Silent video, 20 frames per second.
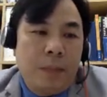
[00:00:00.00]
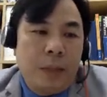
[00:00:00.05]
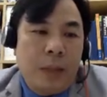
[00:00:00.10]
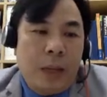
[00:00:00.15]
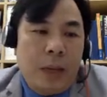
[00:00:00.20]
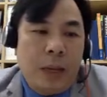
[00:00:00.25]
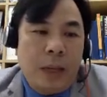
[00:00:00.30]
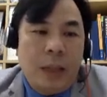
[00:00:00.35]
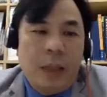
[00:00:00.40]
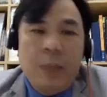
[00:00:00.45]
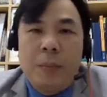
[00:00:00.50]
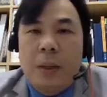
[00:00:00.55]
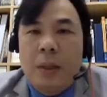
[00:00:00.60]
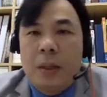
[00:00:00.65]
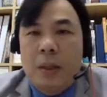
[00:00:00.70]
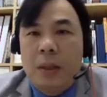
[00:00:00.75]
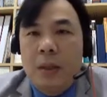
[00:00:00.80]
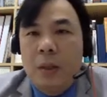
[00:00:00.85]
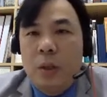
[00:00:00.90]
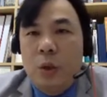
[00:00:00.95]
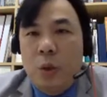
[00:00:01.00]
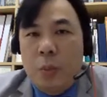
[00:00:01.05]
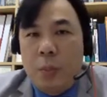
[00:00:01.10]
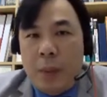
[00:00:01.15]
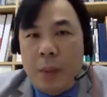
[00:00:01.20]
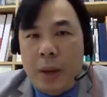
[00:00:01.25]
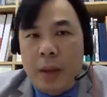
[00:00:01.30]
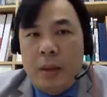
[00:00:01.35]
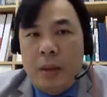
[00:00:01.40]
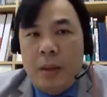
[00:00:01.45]
any particular
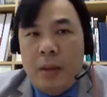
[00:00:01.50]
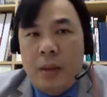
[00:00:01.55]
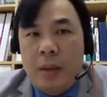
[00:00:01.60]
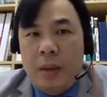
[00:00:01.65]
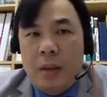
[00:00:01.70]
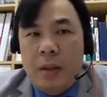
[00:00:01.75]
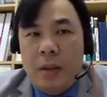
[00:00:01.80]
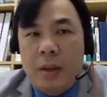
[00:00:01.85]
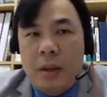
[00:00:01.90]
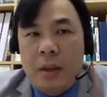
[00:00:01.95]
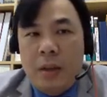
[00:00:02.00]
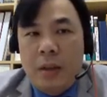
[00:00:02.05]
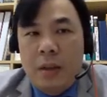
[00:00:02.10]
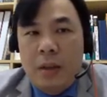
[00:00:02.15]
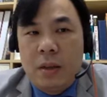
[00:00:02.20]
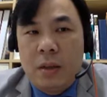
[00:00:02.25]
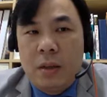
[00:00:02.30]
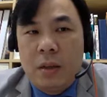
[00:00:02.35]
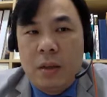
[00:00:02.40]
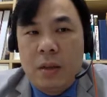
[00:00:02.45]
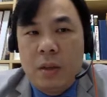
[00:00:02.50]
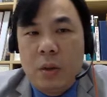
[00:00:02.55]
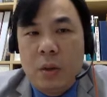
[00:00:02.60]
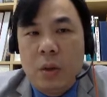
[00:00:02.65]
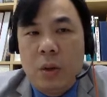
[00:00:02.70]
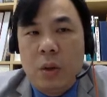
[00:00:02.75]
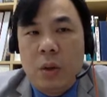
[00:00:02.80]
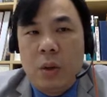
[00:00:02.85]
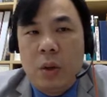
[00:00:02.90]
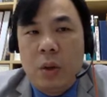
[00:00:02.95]
domain in this case, right?
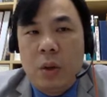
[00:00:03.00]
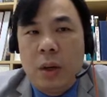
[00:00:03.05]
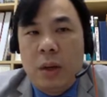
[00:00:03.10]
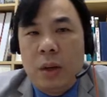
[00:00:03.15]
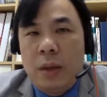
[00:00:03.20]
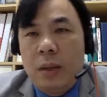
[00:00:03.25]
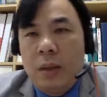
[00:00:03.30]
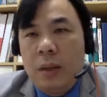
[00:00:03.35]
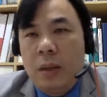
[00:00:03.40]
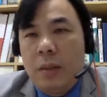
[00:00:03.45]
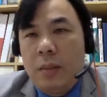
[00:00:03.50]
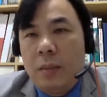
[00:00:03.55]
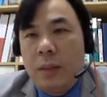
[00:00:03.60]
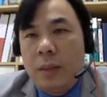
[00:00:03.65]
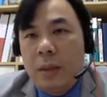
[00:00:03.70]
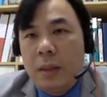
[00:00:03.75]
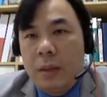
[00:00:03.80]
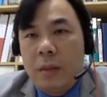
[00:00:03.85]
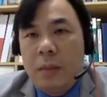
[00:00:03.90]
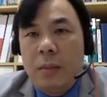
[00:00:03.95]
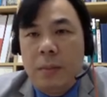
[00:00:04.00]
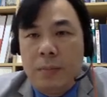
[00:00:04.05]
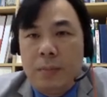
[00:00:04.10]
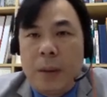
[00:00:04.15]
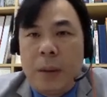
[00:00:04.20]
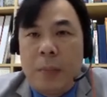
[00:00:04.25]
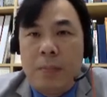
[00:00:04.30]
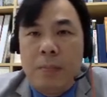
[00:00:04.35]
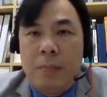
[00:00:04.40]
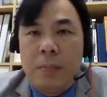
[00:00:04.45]
Not like the bicycle
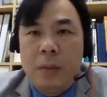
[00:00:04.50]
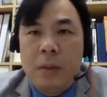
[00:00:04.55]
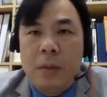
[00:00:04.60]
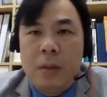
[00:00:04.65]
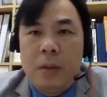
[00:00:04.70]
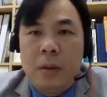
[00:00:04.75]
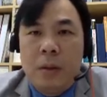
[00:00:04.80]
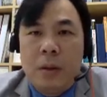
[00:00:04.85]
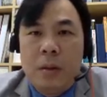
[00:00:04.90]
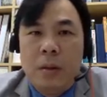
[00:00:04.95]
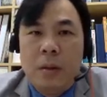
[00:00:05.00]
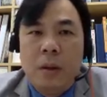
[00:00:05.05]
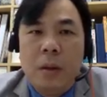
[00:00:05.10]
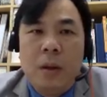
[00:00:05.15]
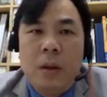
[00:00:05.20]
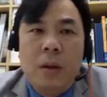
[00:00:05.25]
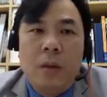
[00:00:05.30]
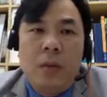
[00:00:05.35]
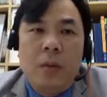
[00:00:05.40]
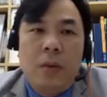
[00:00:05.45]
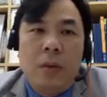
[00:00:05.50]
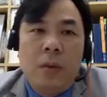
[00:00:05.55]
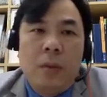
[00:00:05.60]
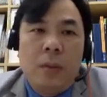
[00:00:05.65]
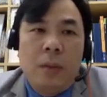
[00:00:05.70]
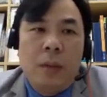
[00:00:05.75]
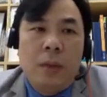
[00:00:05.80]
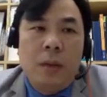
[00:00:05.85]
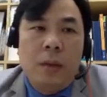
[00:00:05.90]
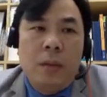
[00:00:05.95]
pump just now. For the
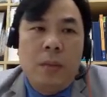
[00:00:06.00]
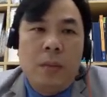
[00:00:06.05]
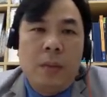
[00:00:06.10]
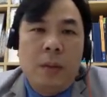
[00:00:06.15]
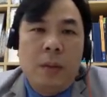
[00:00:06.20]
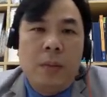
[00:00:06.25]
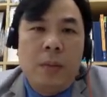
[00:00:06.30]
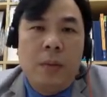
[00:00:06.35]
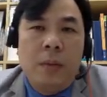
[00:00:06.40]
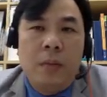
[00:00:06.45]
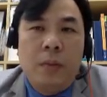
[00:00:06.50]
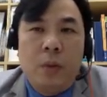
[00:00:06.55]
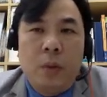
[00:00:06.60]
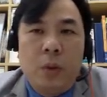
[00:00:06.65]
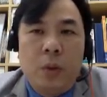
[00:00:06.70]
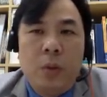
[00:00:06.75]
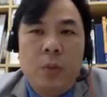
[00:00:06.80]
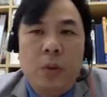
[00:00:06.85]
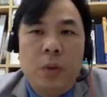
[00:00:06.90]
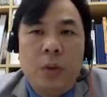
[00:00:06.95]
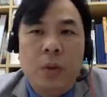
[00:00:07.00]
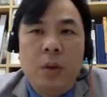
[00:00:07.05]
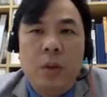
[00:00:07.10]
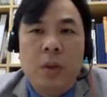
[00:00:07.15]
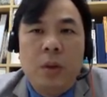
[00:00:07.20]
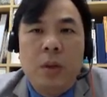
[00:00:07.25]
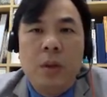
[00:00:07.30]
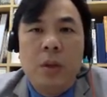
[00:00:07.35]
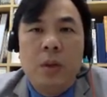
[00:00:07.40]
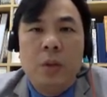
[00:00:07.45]
bicycle pump, the volume
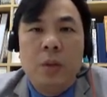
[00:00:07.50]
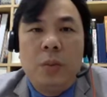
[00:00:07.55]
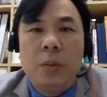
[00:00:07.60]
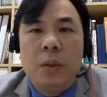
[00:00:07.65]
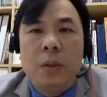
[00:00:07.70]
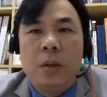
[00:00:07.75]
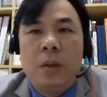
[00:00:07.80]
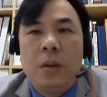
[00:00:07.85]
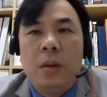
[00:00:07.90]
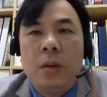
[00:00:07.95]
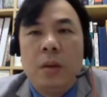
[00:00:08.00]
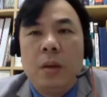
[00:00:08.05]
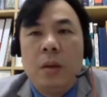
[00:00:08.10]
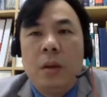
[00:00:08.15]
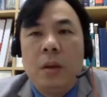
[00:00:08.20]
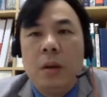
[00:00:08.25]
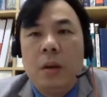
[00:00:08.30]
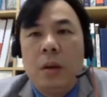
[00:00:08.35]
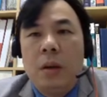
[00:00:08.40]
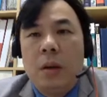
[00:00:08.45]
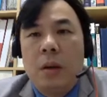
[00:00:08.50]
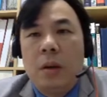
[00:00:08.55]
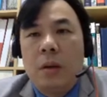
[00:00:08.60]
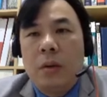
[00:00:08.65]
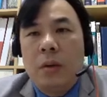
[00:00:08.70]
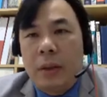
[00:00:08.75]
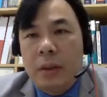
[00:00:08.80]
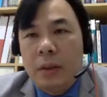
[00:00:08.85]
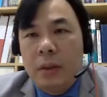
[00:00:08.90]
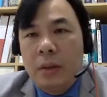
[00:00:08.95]
usually should be
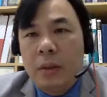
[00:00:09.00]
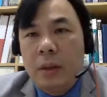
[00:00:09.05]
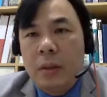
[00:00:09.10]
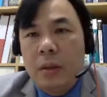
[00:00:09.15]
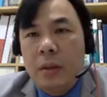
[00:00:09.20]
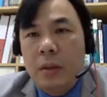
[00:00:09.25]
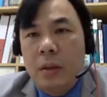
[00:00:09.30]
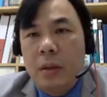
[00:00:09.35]
greater than